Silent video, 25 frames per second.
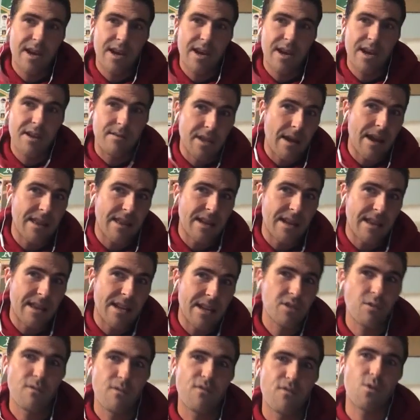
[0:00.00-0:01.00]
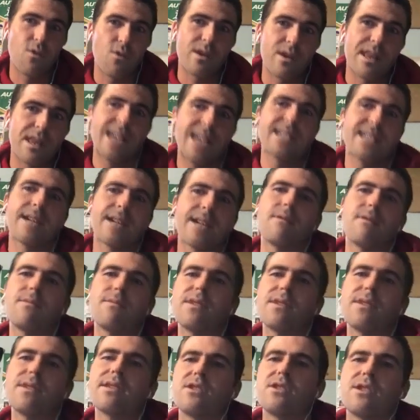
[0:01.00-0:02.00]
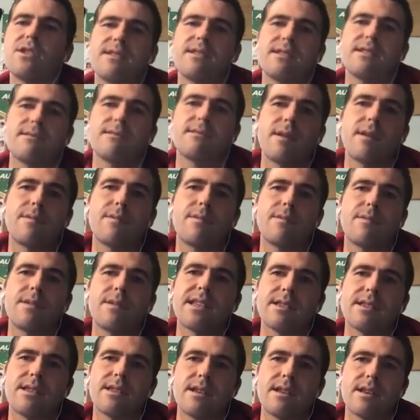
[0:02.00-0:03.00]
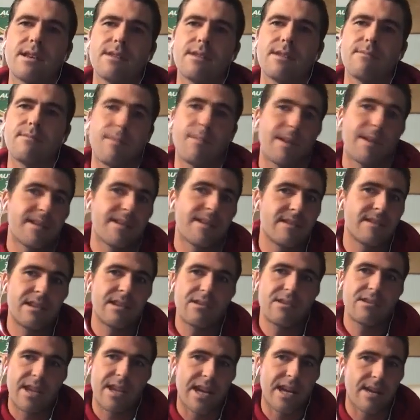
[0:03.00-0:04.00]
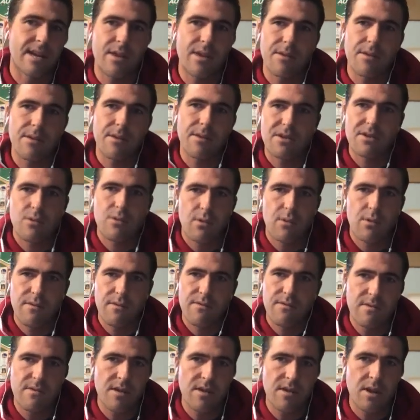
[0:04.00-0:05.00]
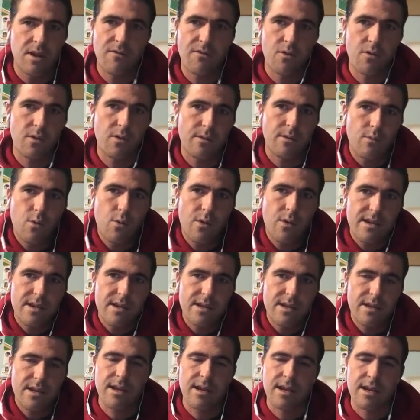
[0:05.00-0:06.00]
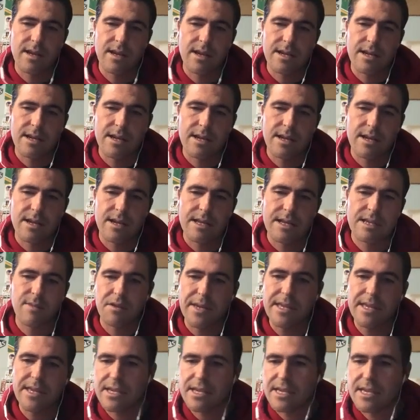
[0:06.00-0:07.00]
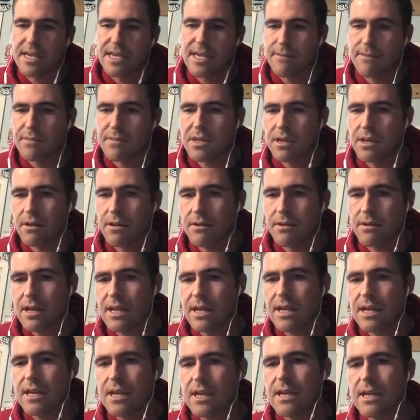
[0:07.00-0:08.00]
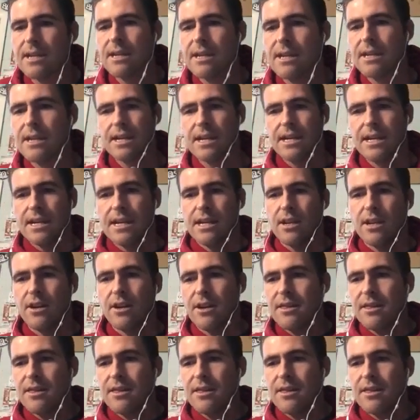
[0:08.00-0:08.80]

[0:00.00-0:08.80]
But maybe that's the reality. They had to score 40 last time to beat the Chiefs, and maybe that's the deal. They got to be able to score 40 points to be able to beat this team. So